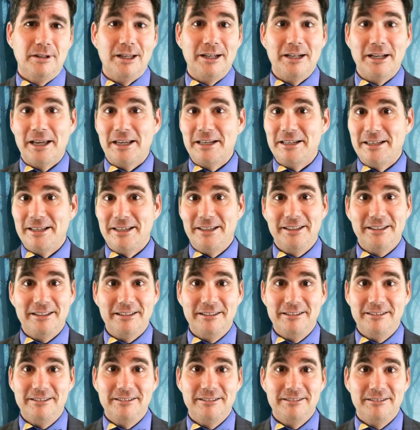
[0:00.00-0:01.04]
And I did.
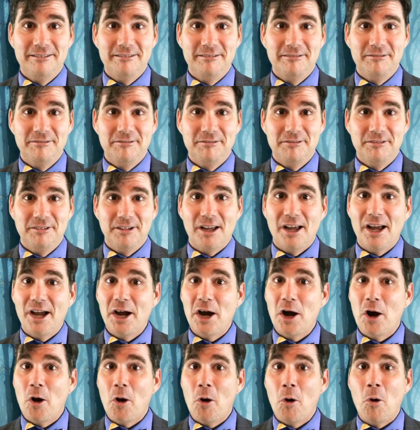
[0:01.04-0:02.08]
I
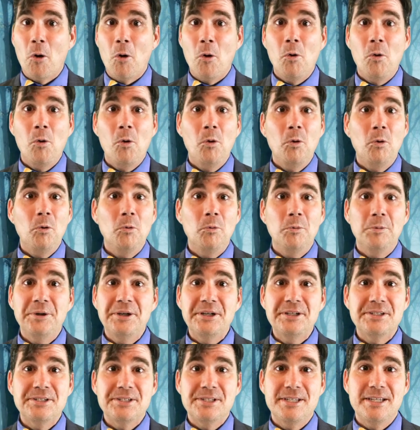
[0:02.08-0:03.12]

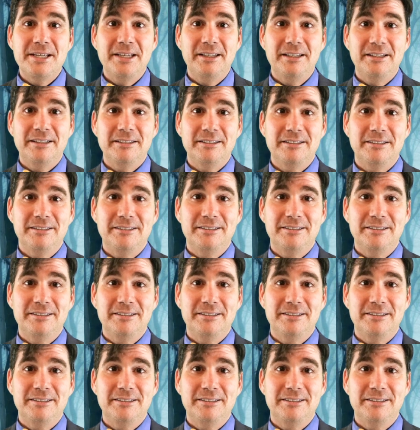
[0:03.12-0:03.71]
always did.